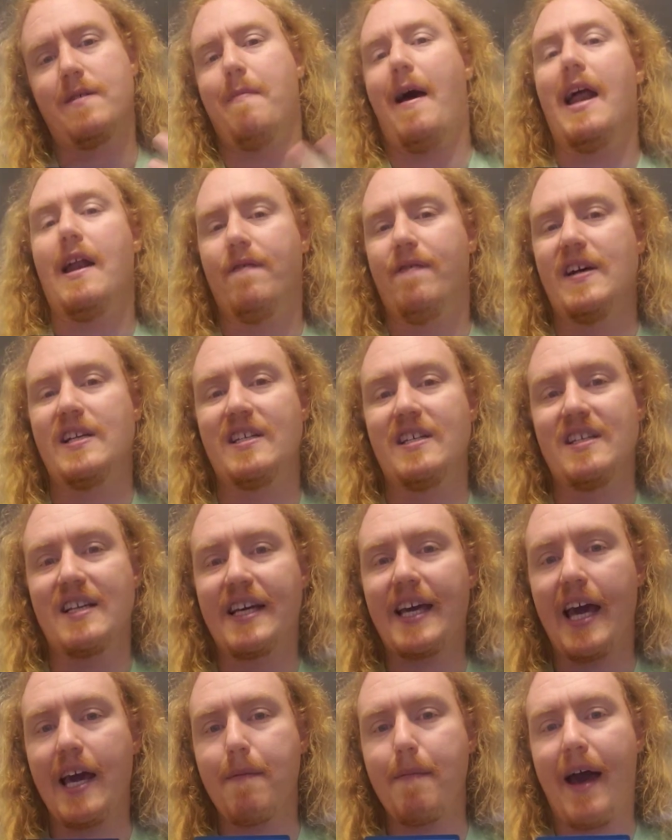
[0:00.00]
Manifest is a
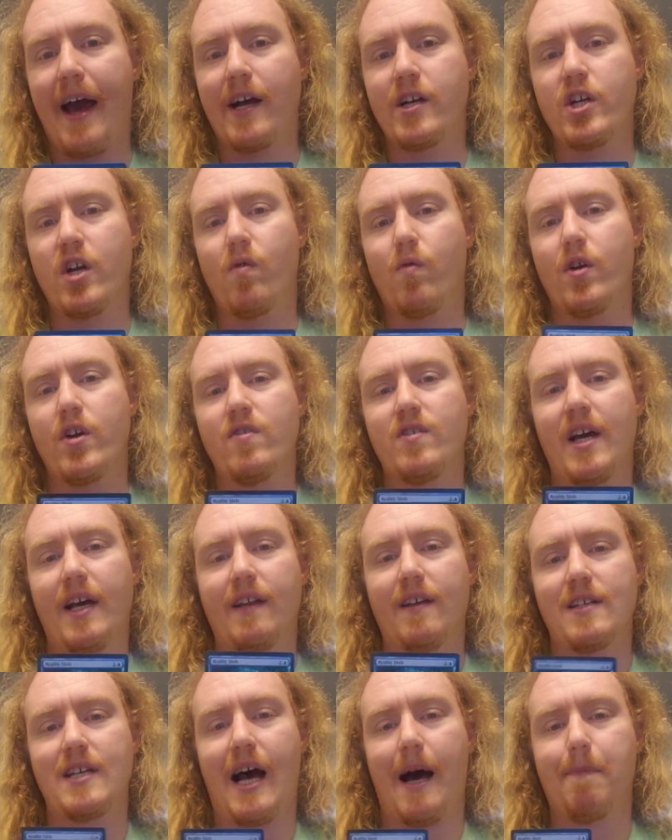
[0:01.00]
game action where you take
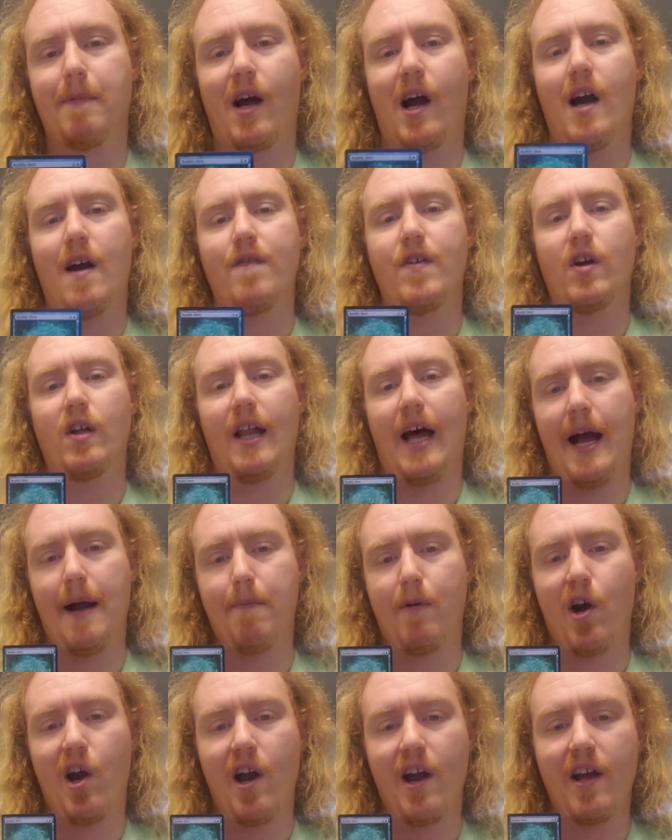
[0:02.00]
the top card of your
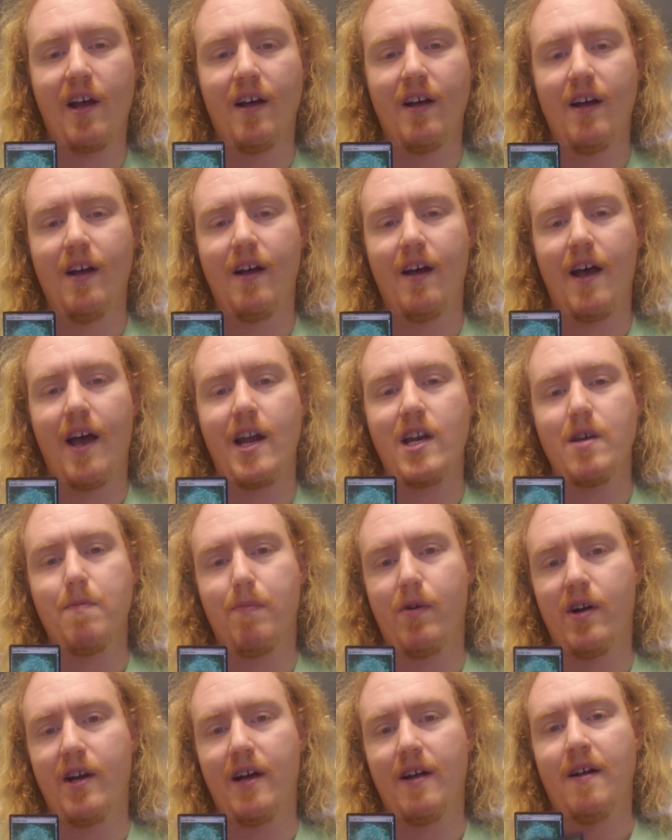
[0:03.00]
library and you
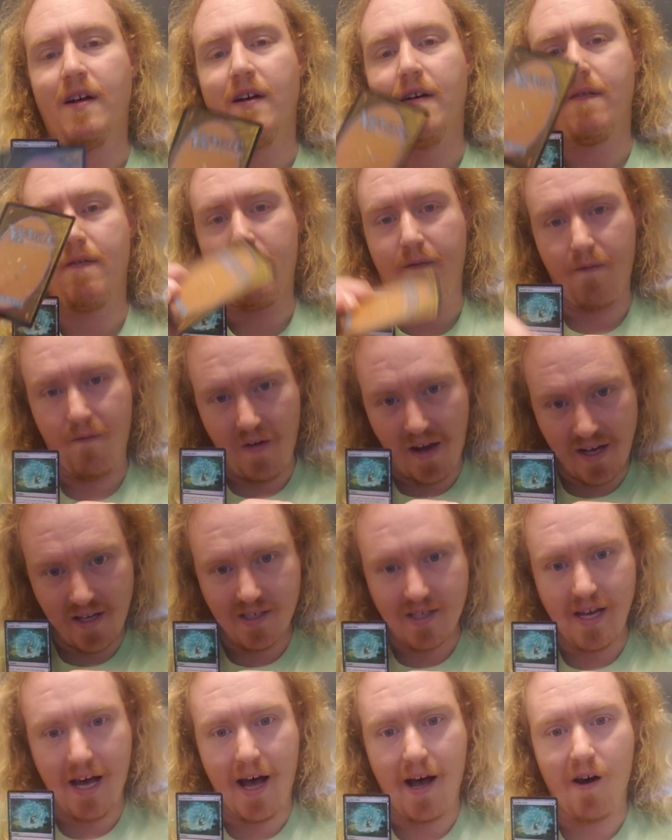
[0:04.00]
put it face
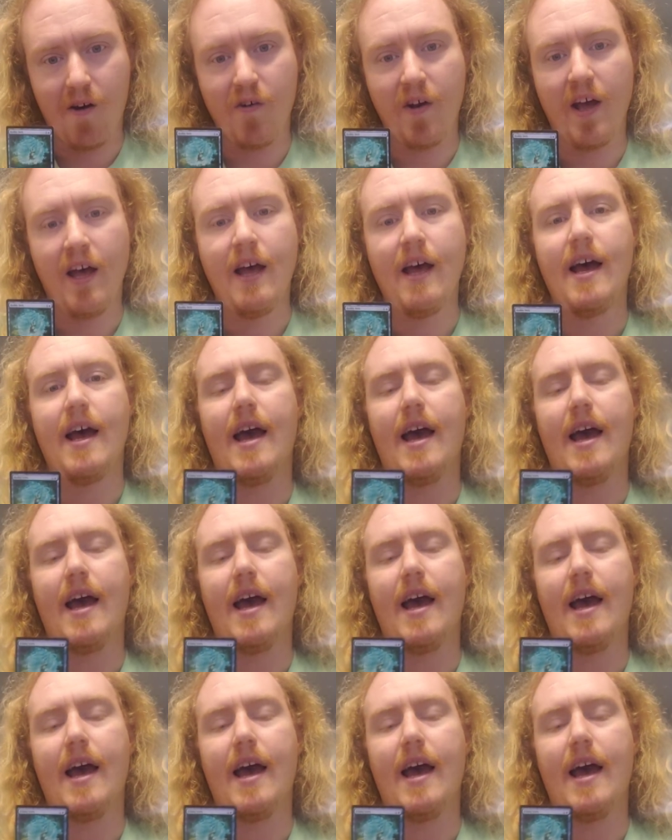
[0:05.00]
down,